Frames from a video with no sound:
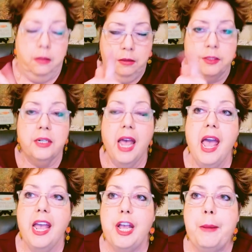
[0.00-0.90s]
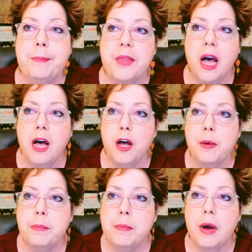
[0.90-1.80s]
Today,
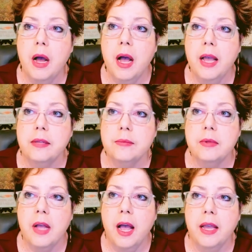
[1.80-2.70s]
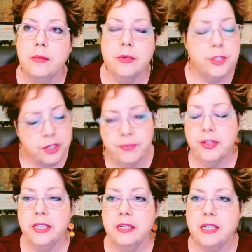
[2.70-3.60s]
I was
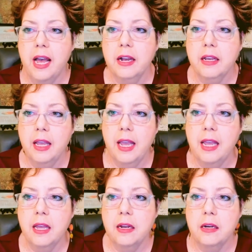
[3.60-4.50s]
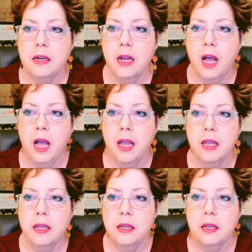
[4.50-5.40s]
shuffling the deck and
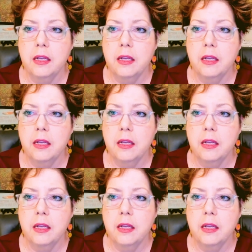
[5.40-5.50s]
I